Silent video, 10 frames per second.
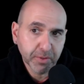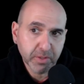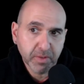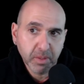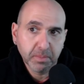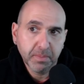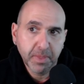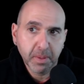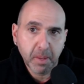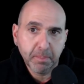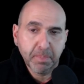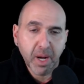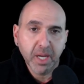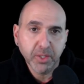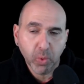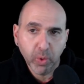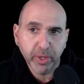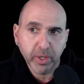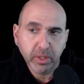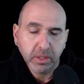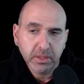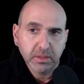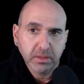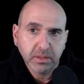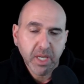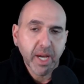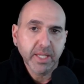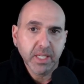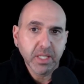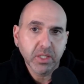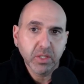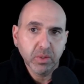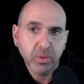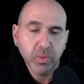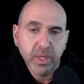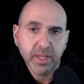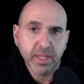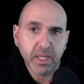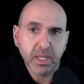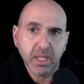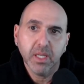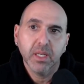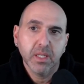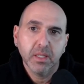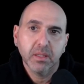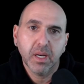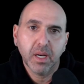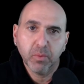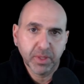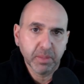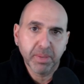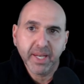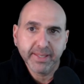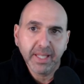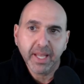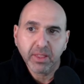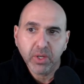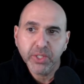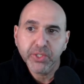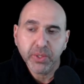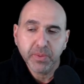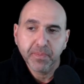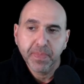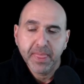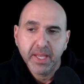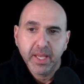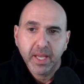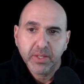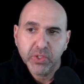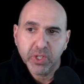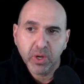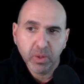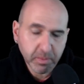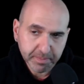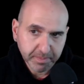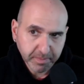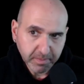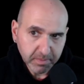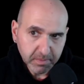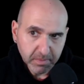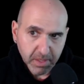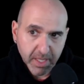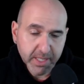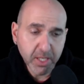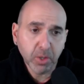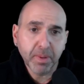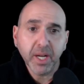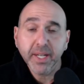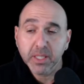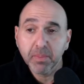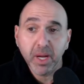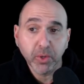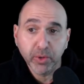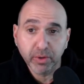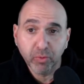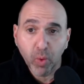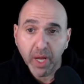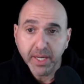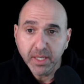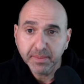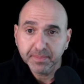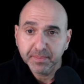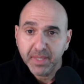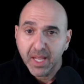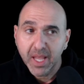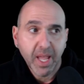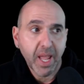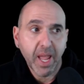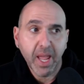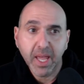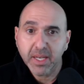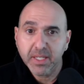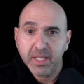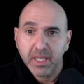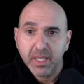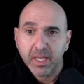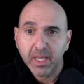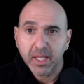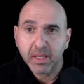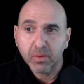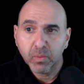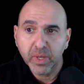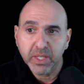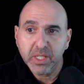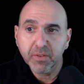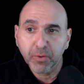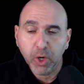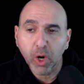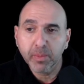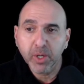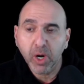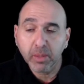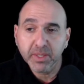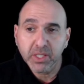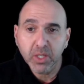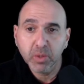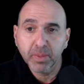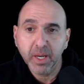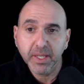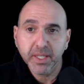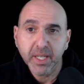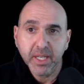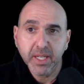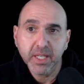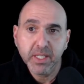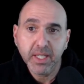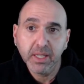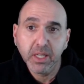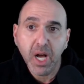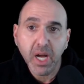first of all, the bond order ties into with the bond length also. So a single bond has a bond order of 1, and we can see for carbon-carbon single bond, it is the